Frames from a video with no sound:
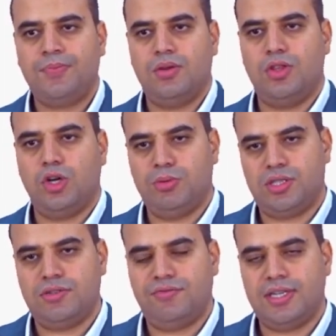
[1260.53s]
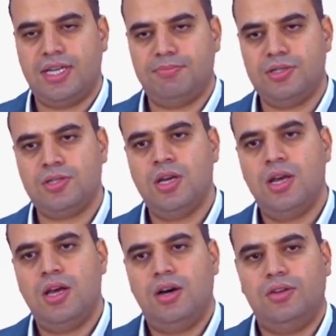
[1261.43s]
And the opposite, in fact, happens
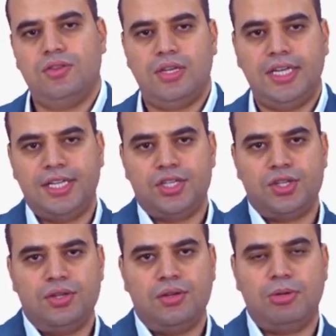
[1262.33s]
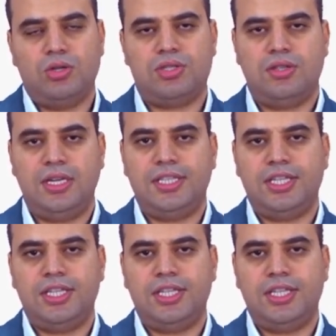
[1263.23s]
on the leading edge, because the leading